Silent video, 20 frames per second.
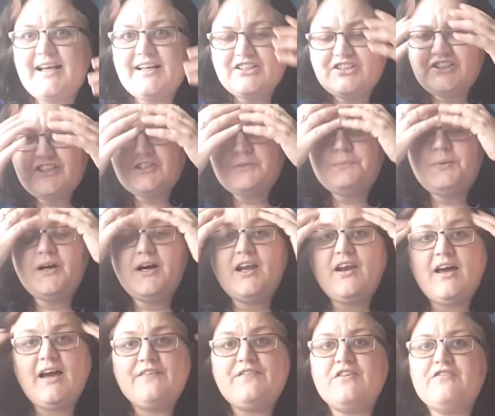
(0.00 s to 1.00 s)
that she just put
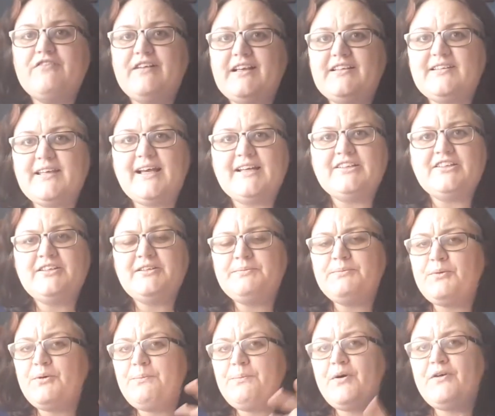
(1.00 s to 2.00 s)
her life at risk and
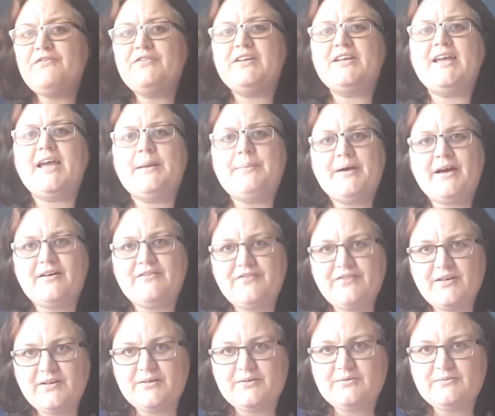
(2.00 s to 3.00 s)
she's more bothered to care about her
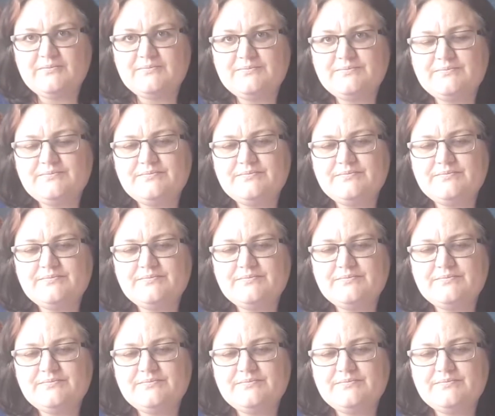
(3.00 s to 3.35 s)
phone.